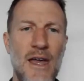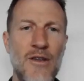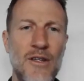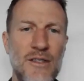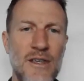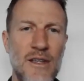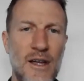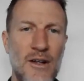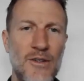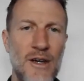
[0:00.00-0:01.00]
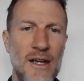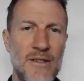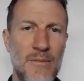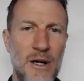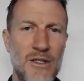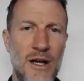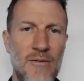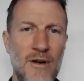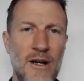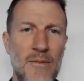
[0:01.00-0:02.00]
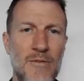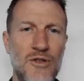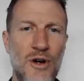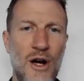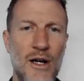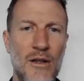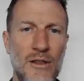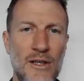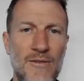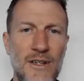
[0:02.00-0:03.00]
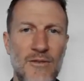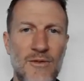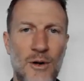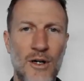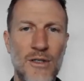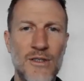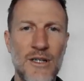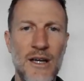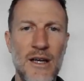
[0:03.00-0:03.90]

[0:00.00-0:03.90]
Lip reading: And you can see the deltoid has a very strong lifting force.